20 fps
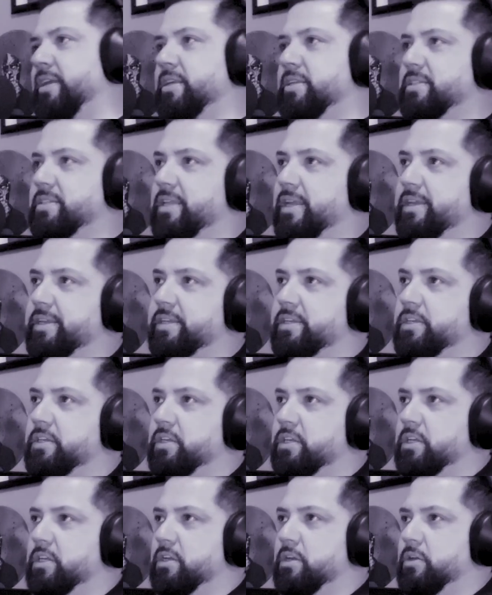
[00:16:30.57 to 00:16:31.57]
is like
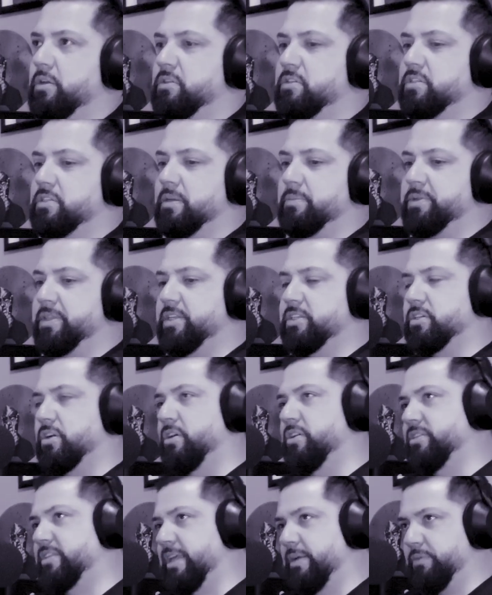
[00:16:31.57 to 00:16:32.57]
some of these
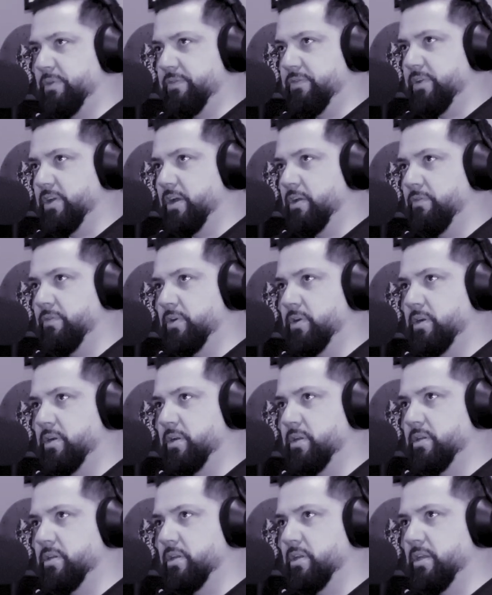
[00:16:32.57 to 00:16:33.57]
artists that we've
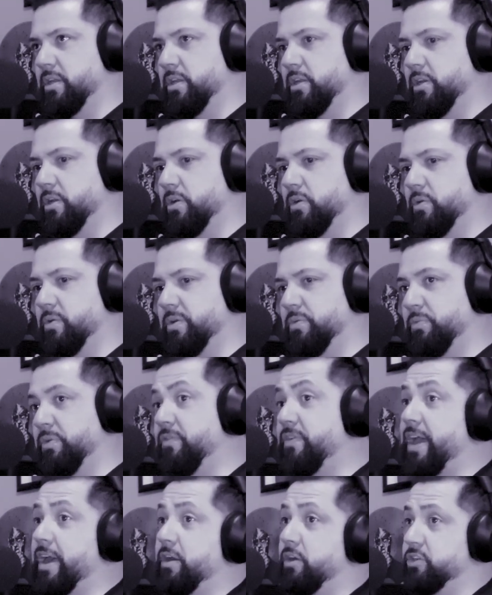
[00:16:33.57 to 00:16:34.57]
covered, you know,
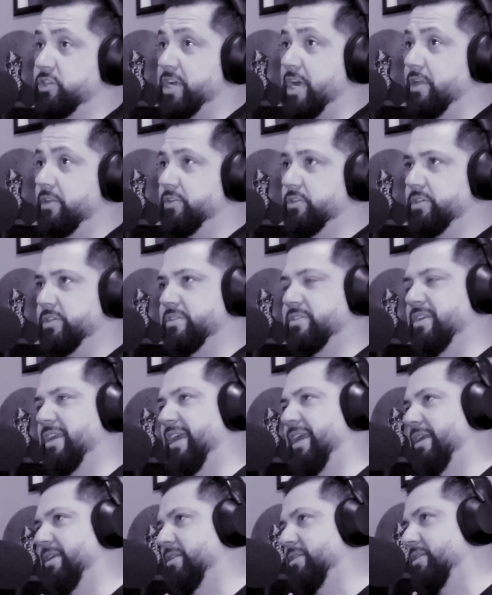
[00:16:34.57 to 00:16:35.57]
we've had our challenges.
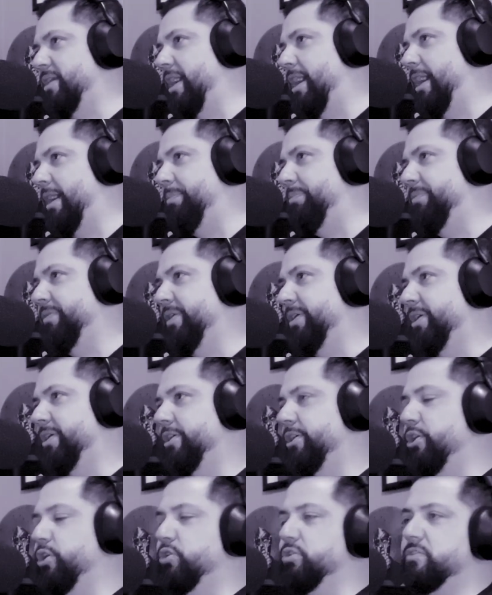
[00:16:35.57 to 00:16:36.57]
Aesop,
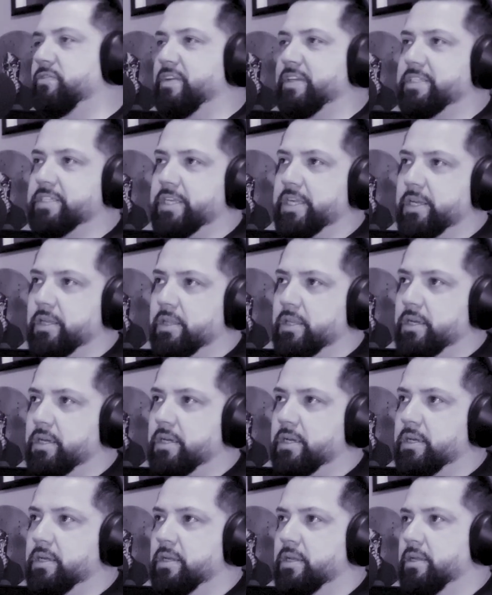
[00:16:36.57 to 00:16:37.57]
Ghostface
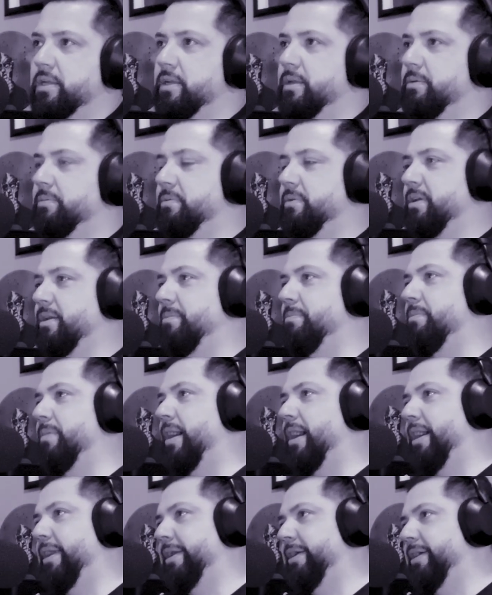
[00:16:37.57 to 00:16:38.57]
Killah,
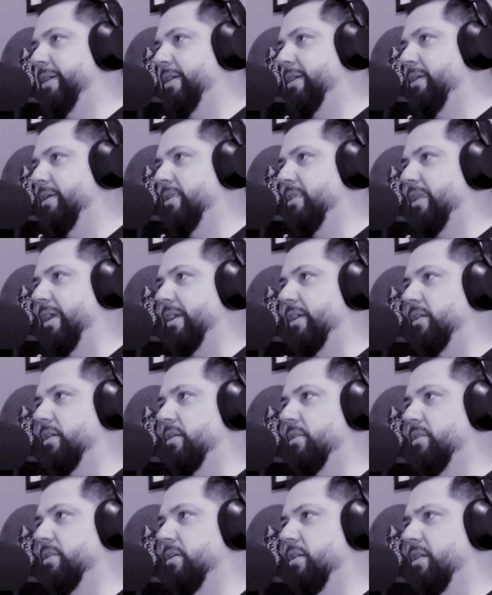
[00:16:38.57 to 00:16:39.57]
Kambada, like
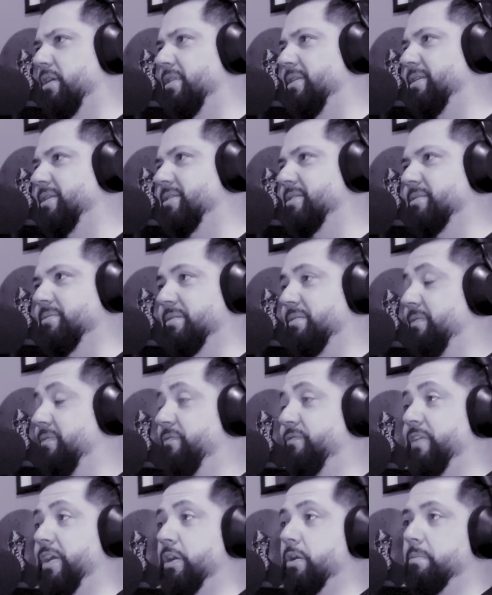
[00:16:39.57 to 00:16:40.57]
all these
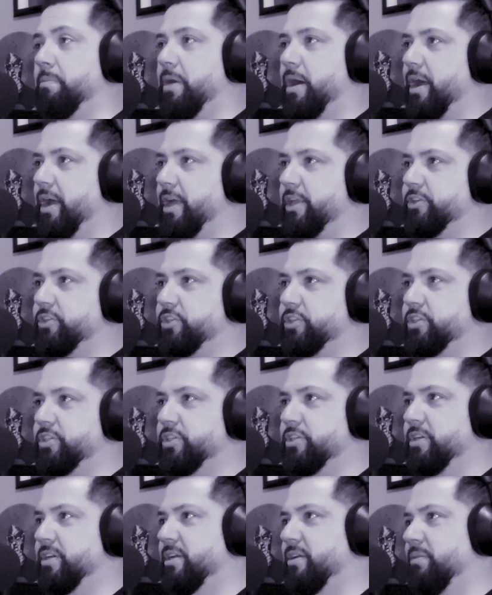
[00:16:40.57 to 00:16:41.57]
Pharoah
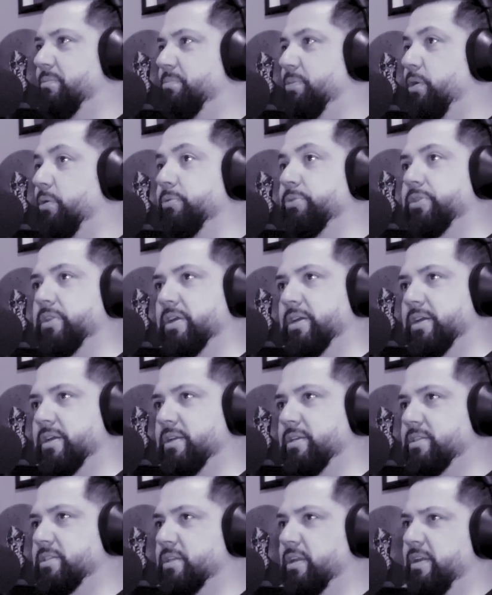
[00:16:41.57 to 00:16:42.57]
Monch, Bone
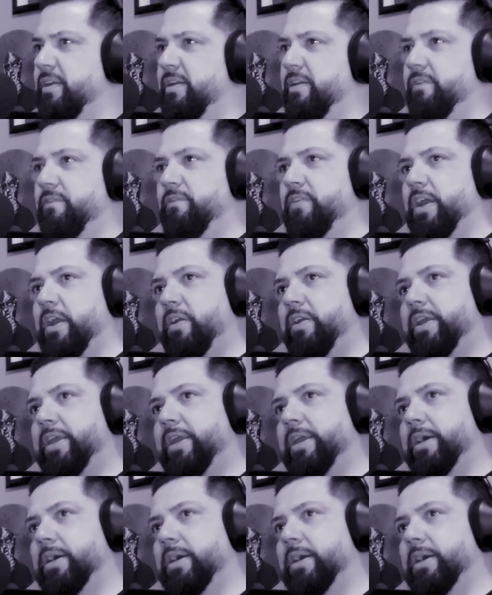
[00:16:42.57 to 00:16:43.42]
Thugs, very